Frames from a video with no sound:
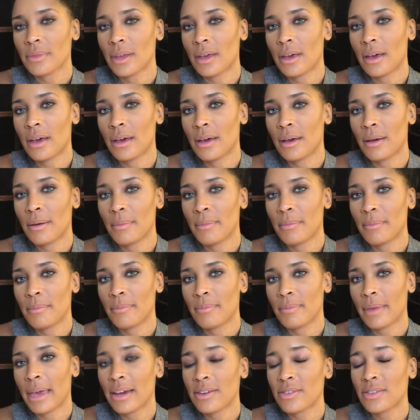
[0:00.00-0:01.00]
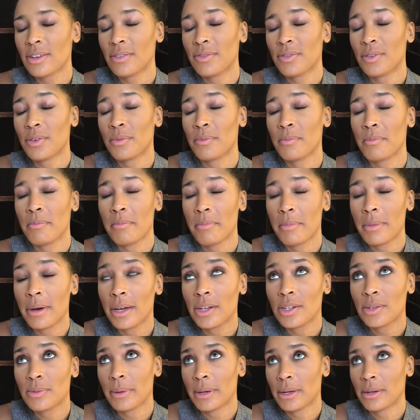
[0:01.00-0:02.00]
Um, actually, I feel
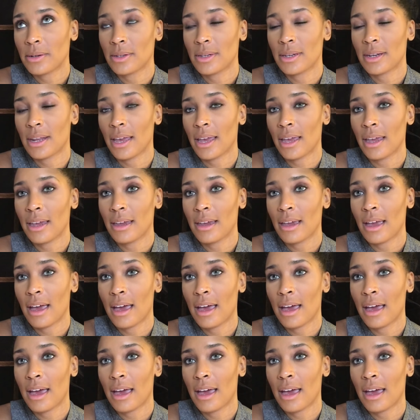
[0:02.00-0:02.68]
much better today.